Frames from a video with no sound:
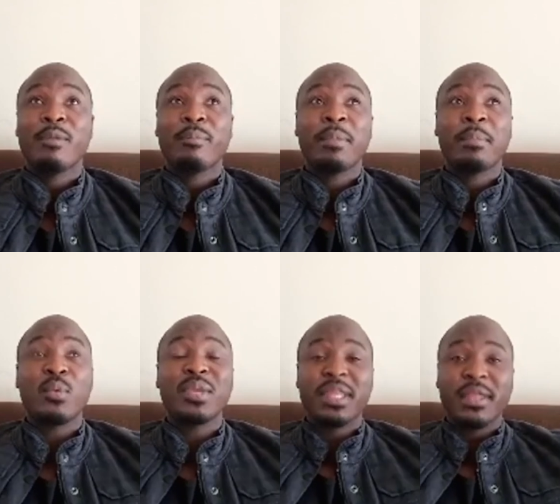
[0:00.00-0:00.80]
people
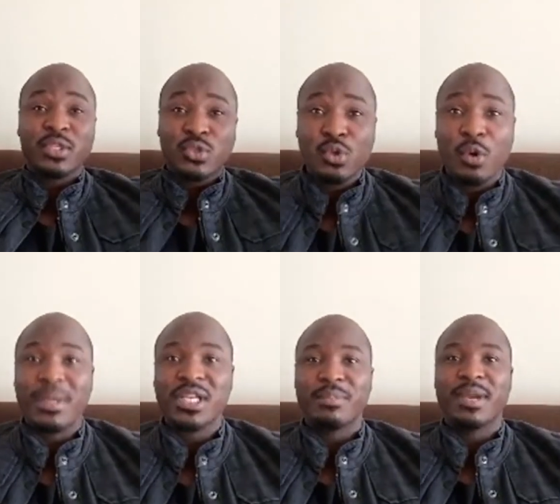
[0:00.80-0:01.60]
with so
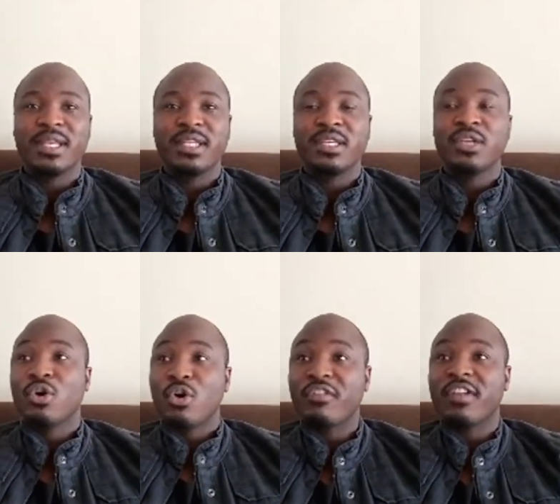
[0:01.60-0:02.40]
much money,
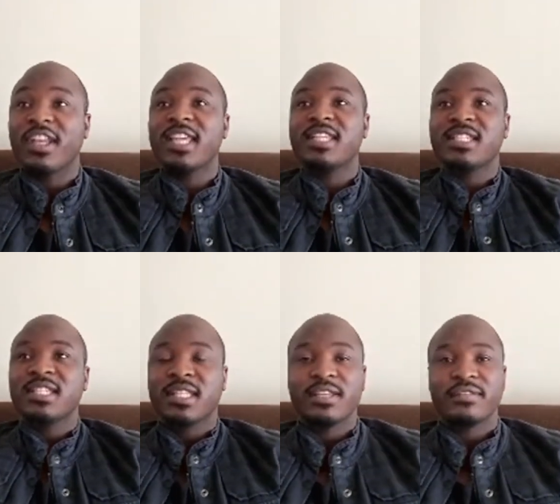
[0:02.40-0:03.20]
overnight
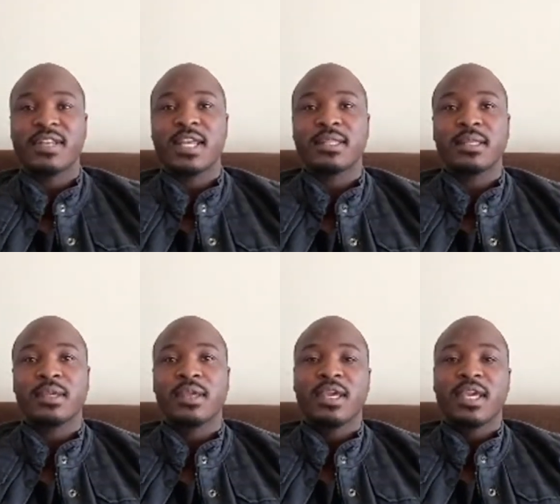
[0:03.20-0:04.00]
they have nothing.
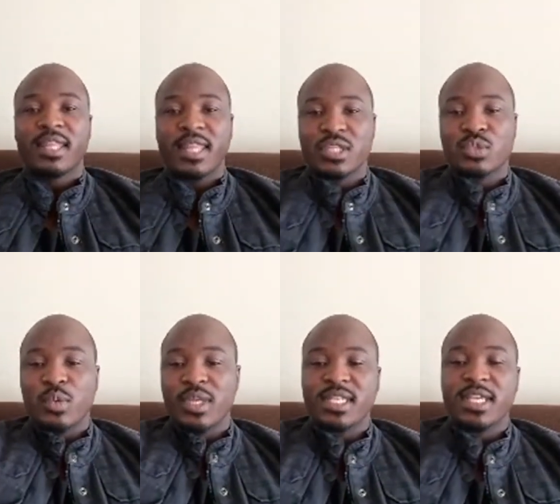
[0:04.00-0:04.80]
That's where
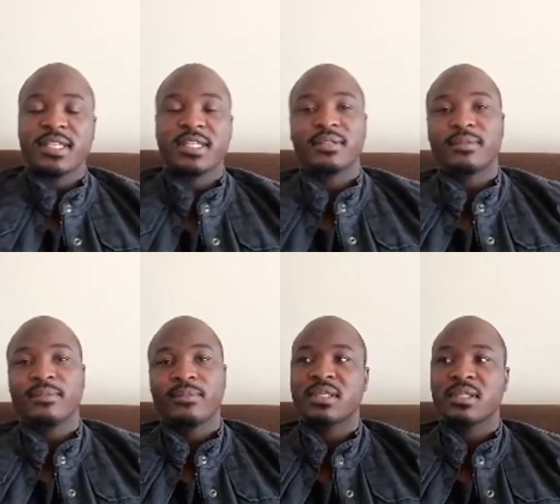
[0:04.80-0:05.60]
it's heading.
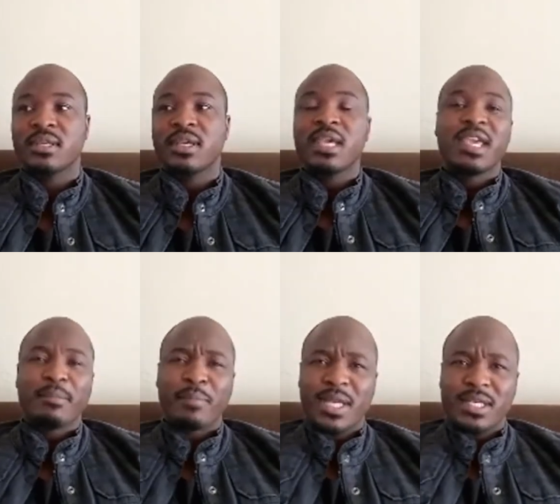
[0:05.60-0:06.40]

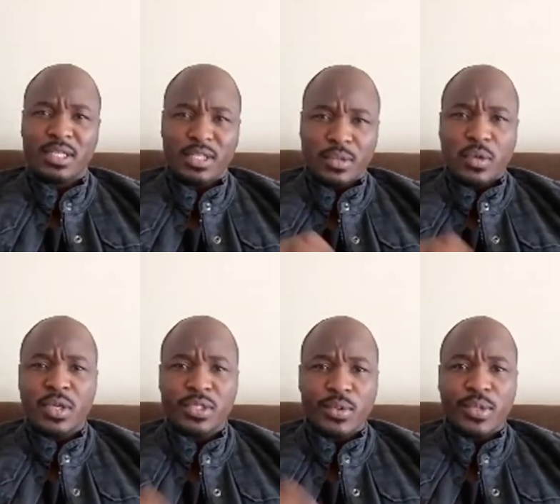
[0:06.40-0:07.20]
But the Lord
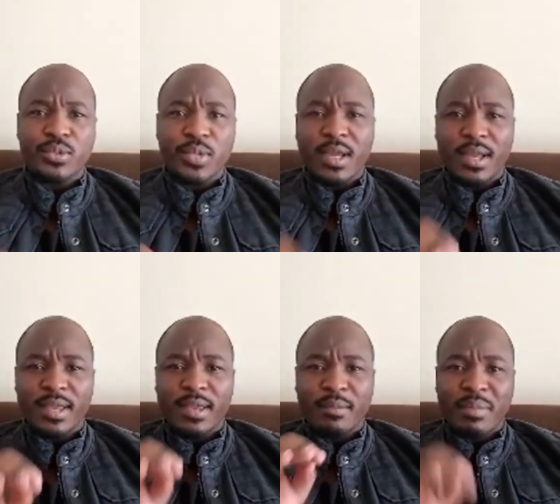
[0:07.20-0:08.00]
is going to
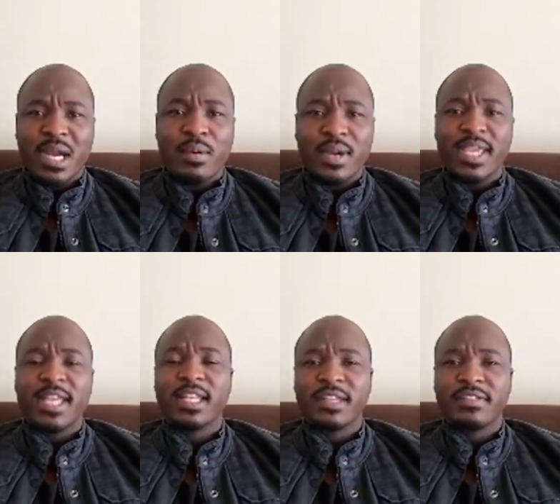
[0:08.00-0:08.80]
empower
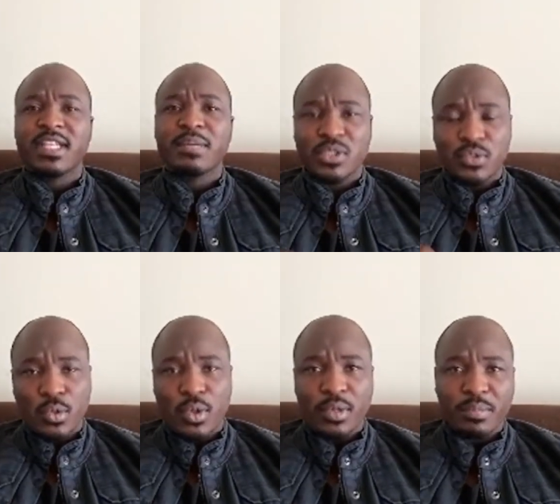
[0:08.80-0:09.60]
and lift up his
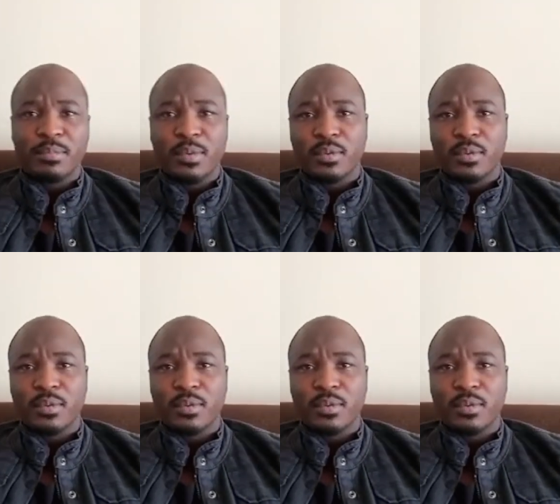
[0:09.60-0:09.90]
own people.